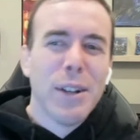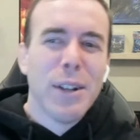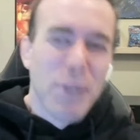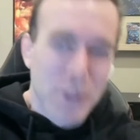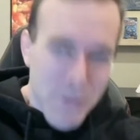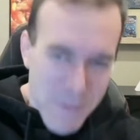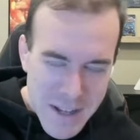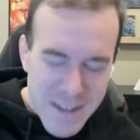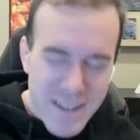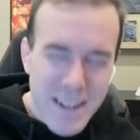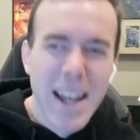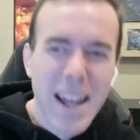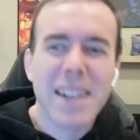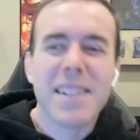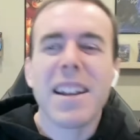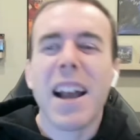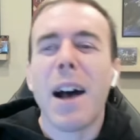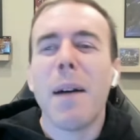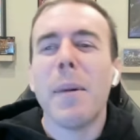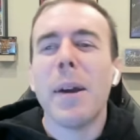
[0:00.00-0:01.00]
which means the
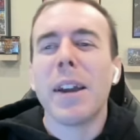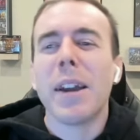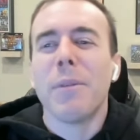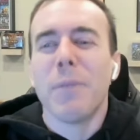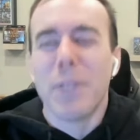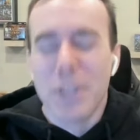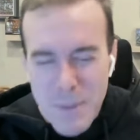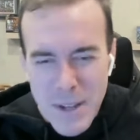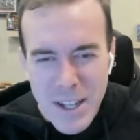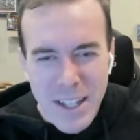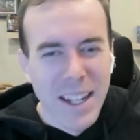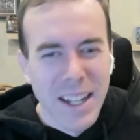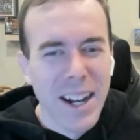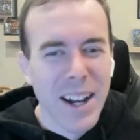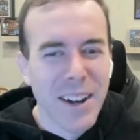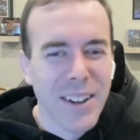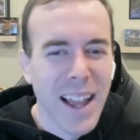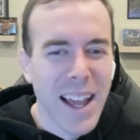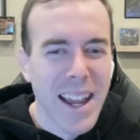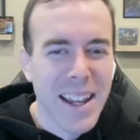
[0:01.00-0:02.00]
next comic, which means, you
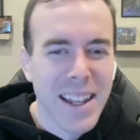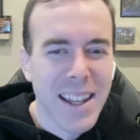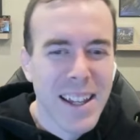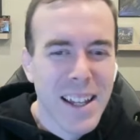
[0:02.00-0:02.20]
know, like